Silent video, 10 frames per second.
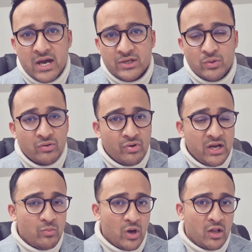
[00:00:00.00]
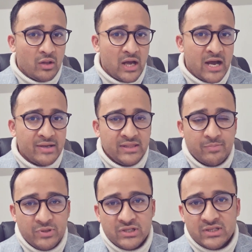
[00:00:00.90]
doing really well in their
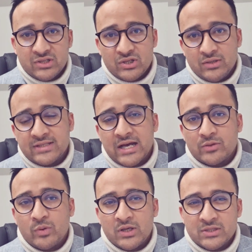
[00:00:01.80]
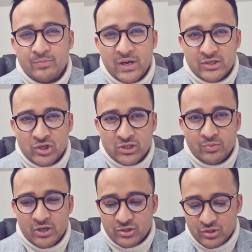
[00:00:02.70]
business in New South Wales, but just
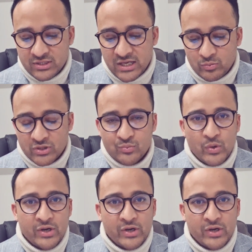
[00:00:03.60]
because New South Wales were